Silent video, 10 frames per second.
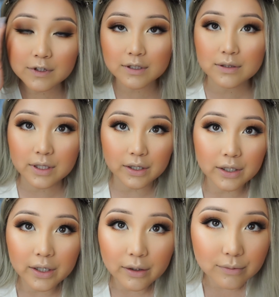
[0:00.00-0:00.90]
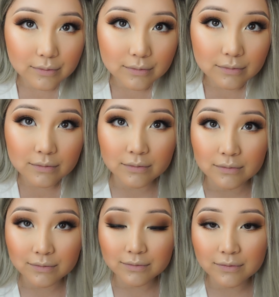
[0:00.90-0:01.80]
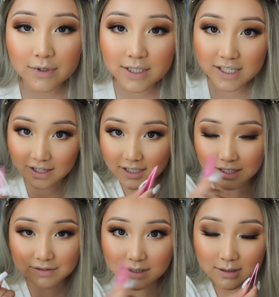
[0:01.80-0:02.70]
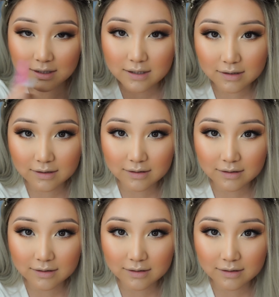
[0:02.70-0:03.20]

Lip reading: So there you go. See the difference?